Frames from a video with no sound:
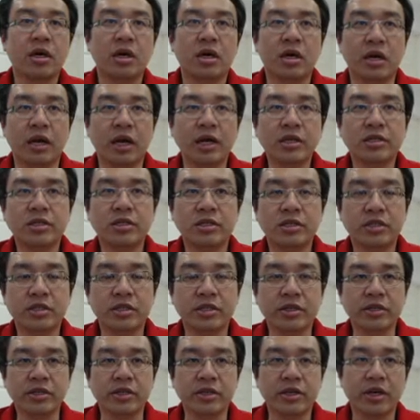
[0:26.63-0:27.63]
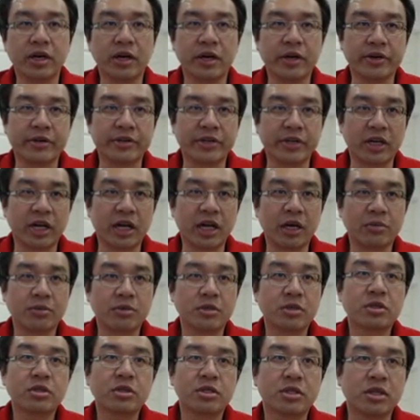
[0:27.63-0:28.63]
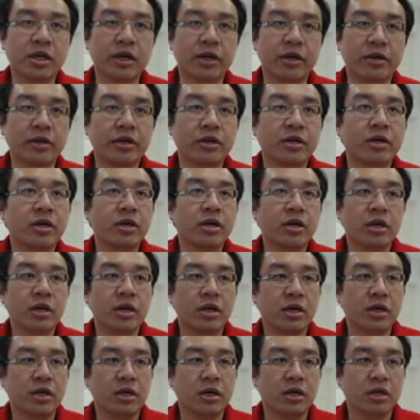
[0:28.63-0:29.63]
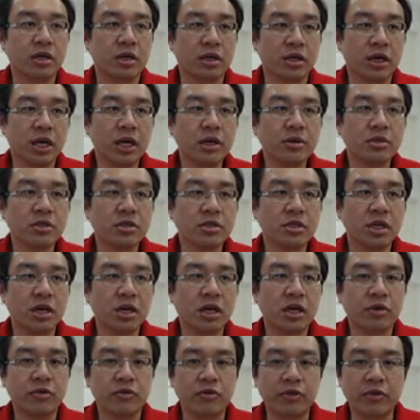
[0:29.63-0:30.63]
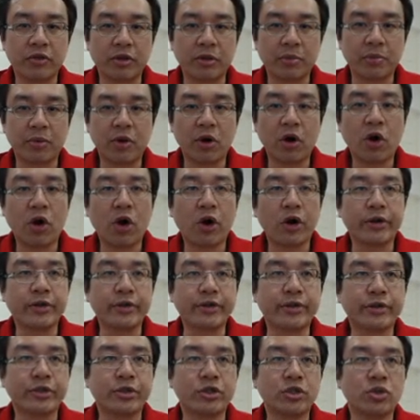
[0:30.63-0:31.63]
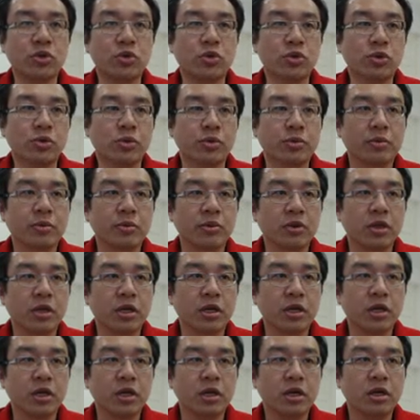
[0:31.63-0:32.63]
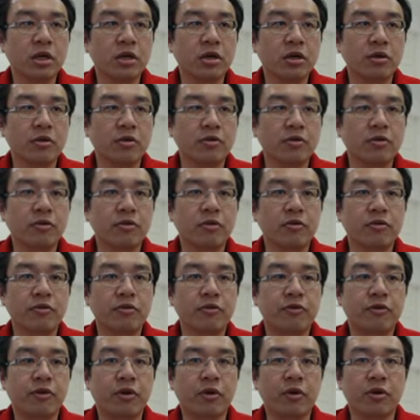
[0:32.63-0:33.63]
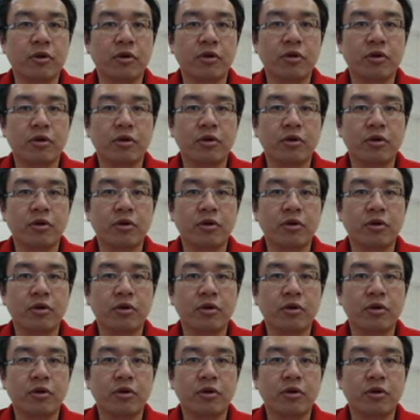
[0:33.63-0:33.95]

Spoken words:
Let's see how the game starts. The game starts with the pawn to e4,